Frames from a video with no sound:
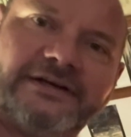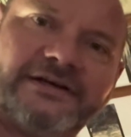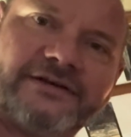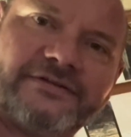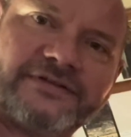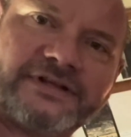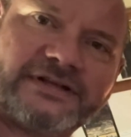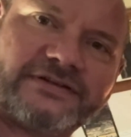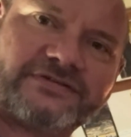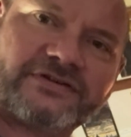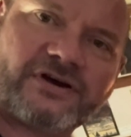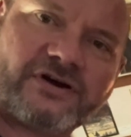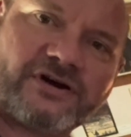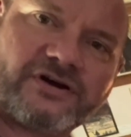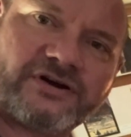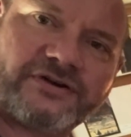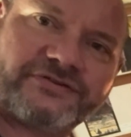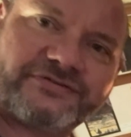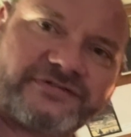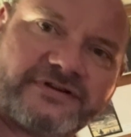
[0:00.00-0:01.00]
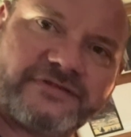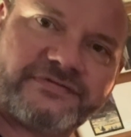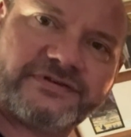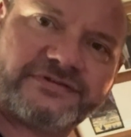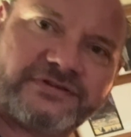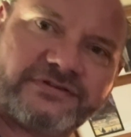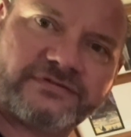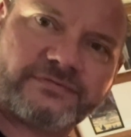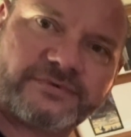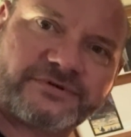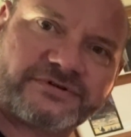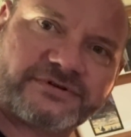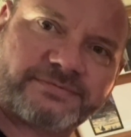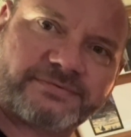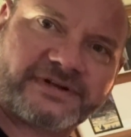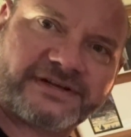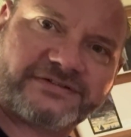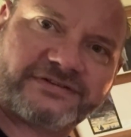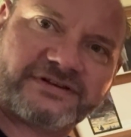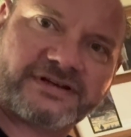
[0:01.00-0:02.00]
these hard surfaces on which to
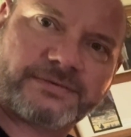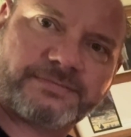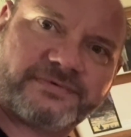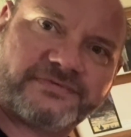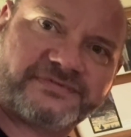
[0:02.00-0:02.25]
place a cup of